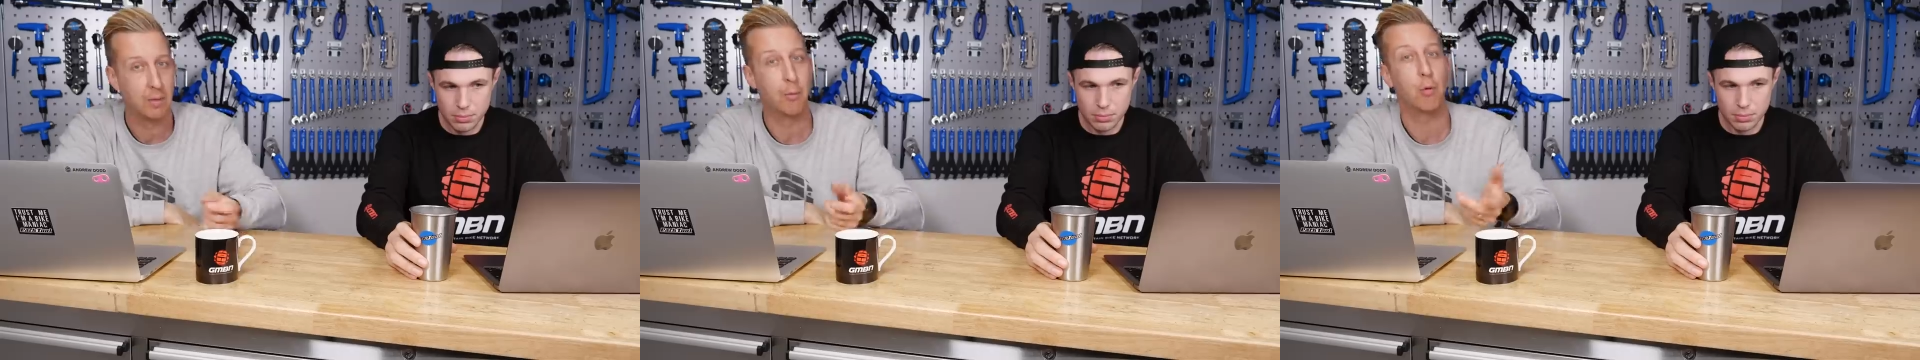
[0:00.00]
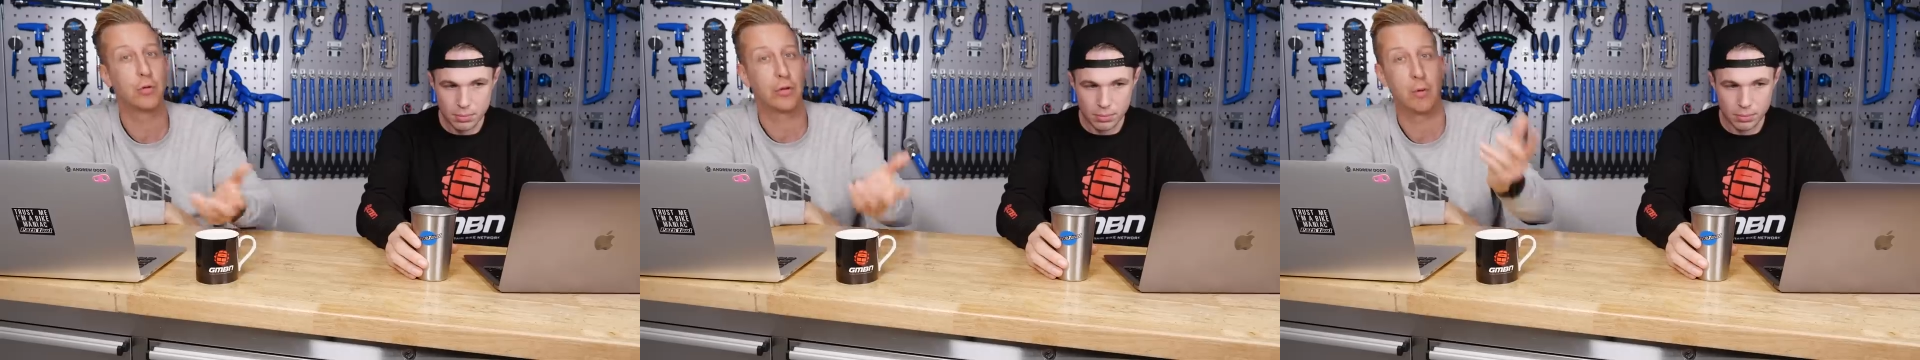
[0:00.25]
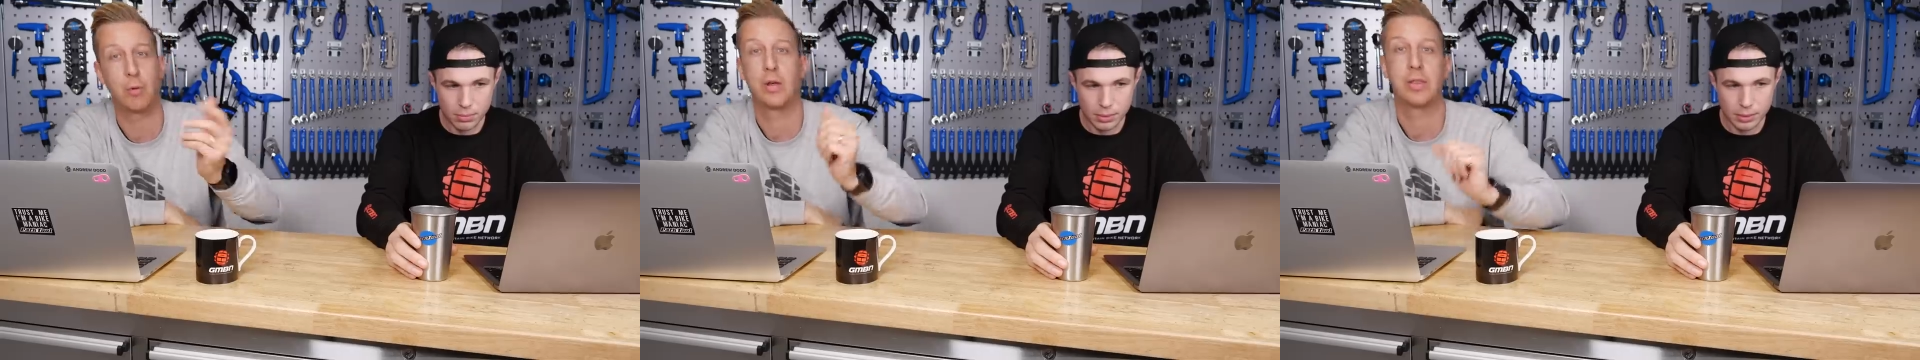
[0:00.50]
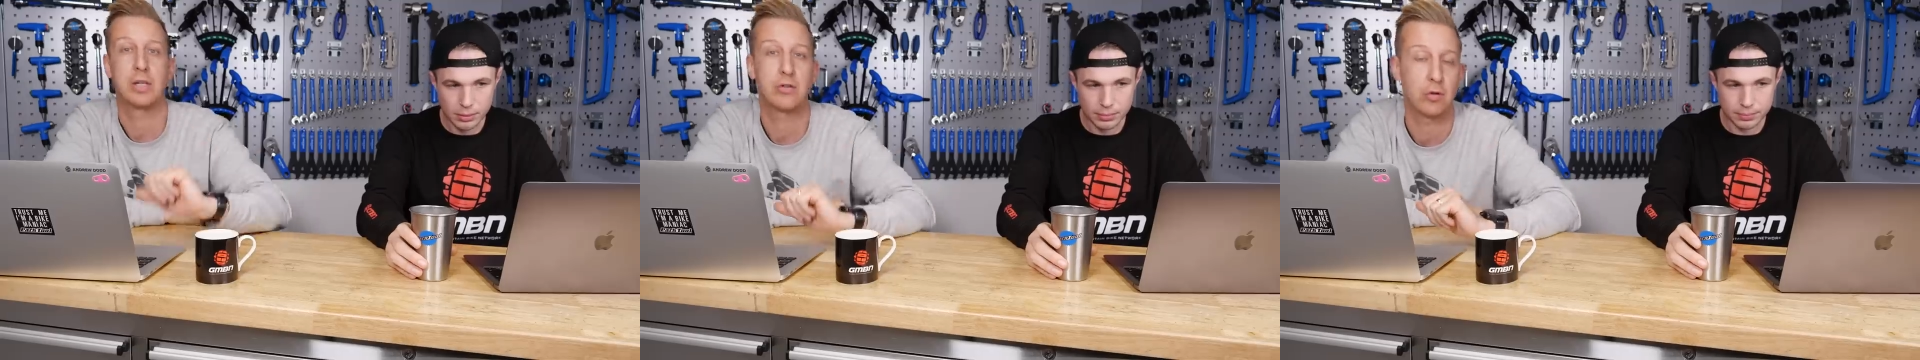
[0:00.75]
Speaker 1: Um, also
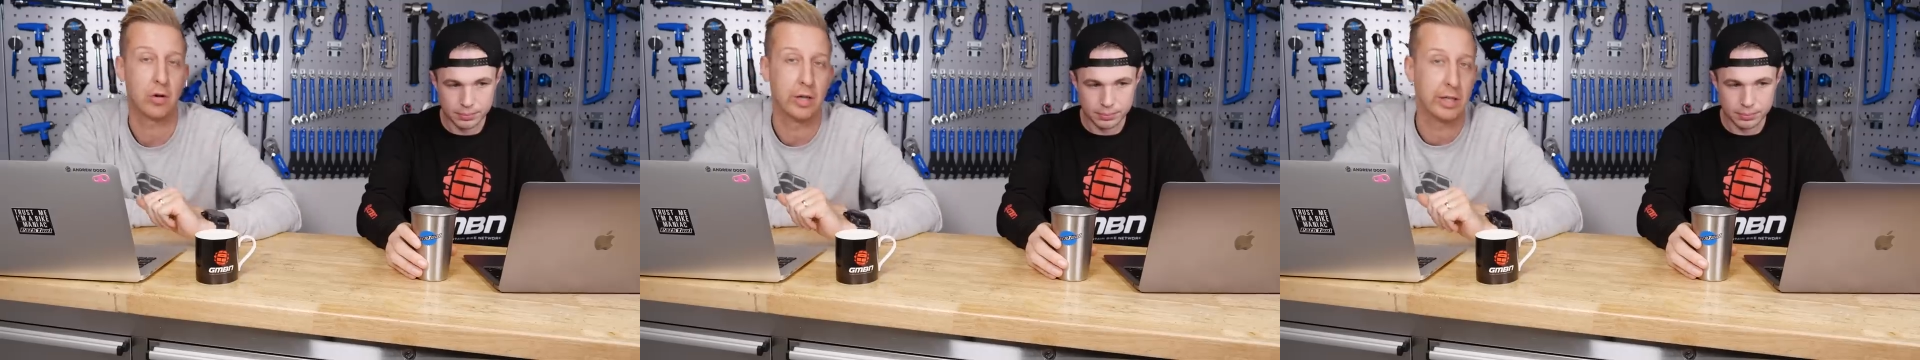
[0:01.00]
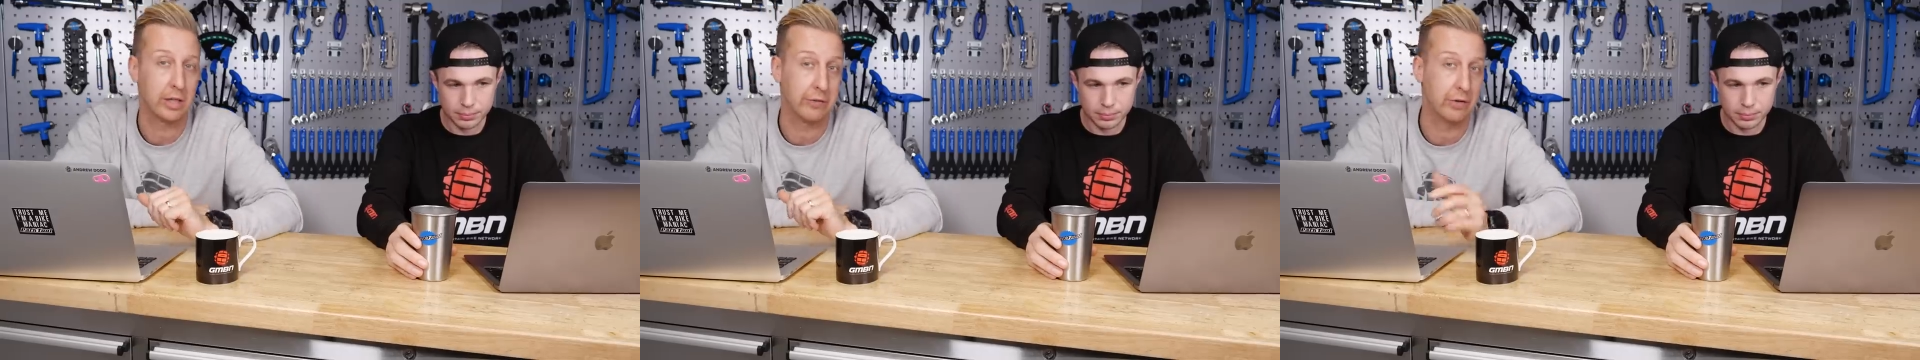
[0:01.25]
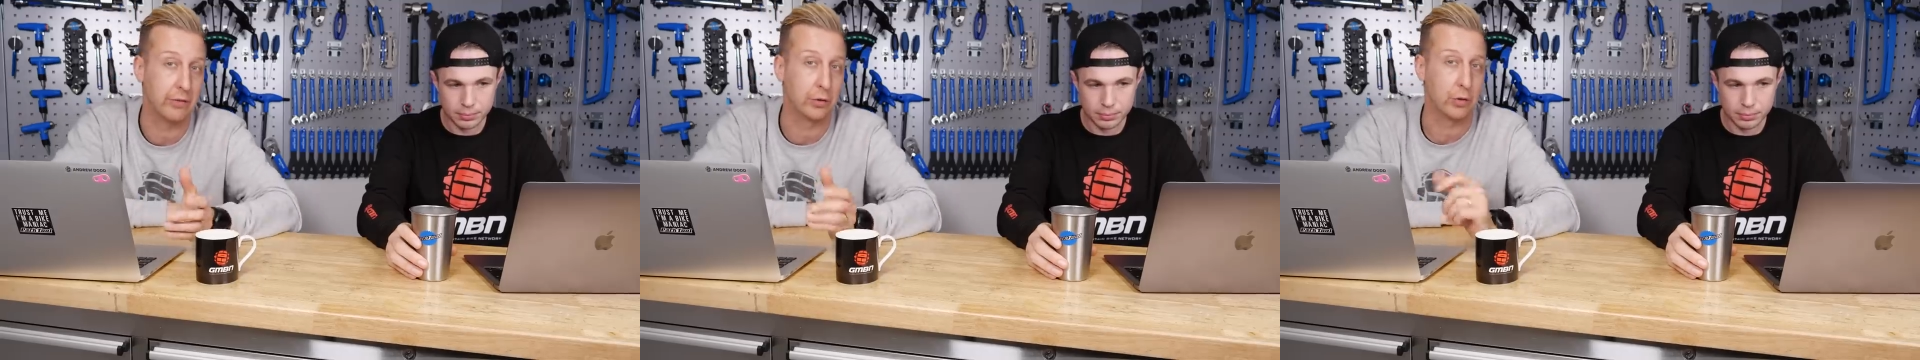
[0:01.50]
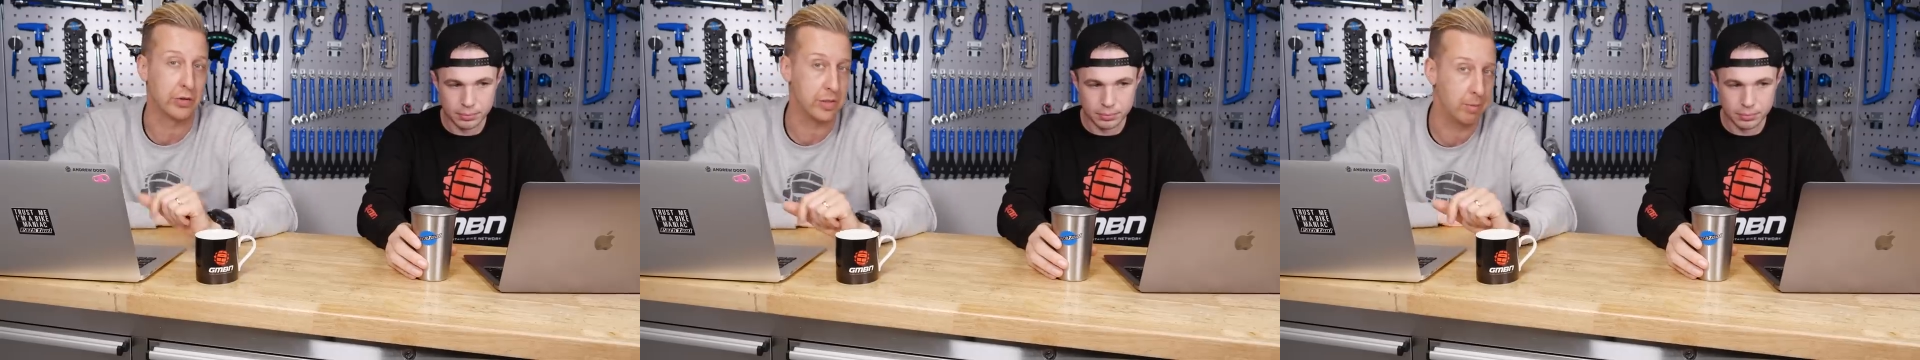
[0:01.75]
worthy a try if you've
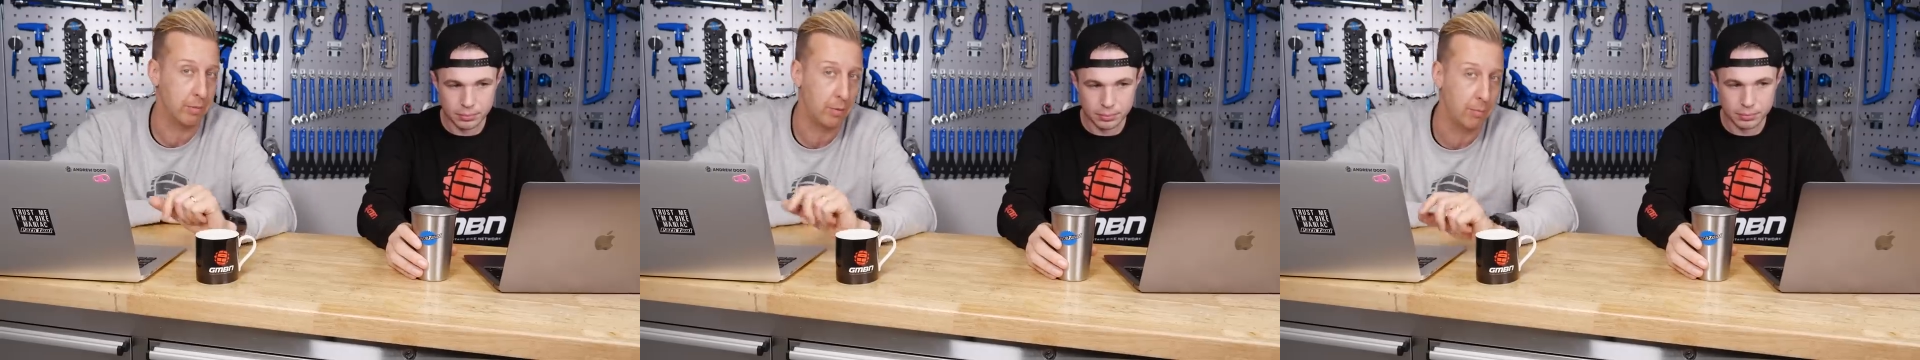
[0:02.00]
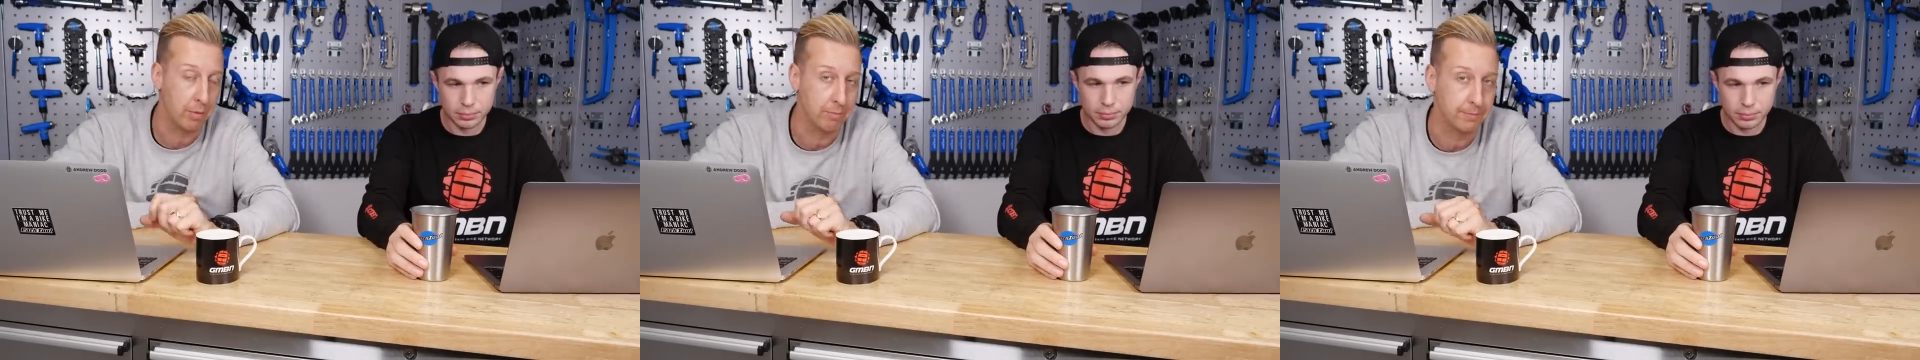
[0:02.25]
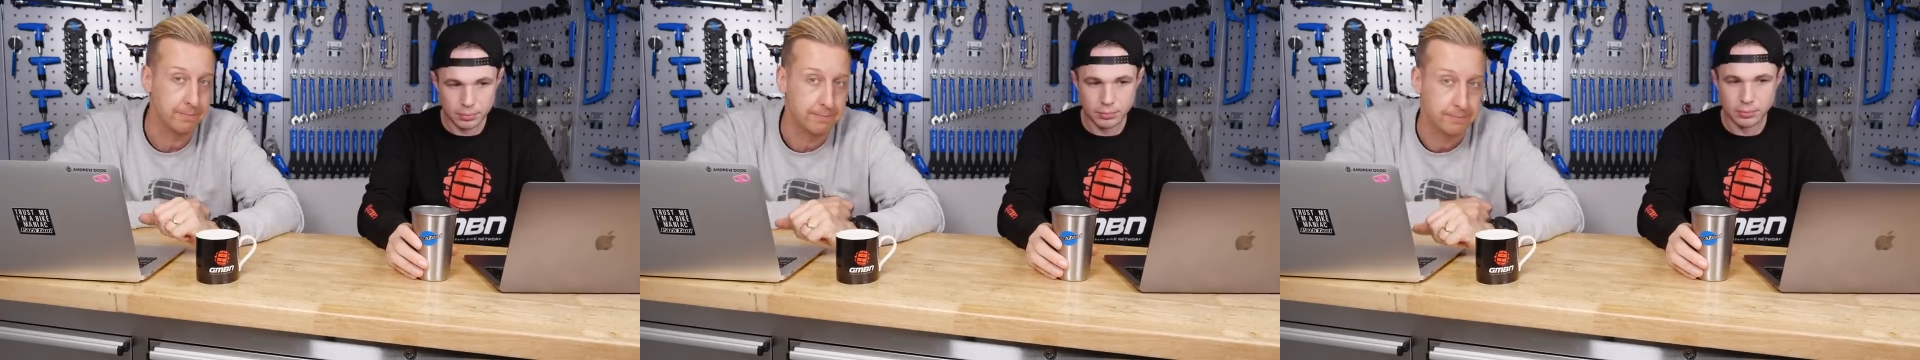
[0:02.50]
got a similar problem.